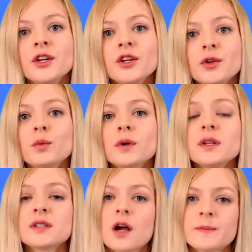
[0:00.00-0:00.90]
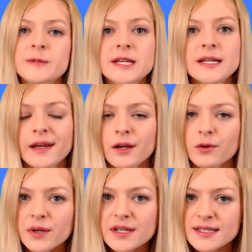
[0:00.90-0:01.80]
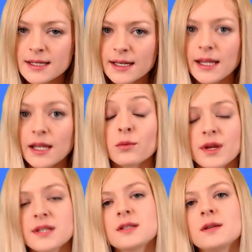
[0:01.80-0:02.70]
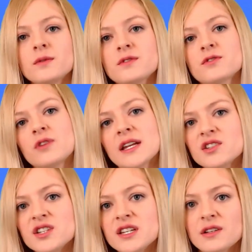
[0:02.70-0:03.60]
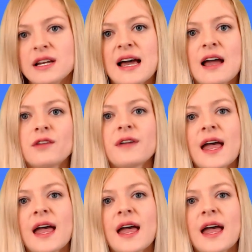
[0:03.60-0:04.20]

You will adopt an increasingly reasonable strategy to life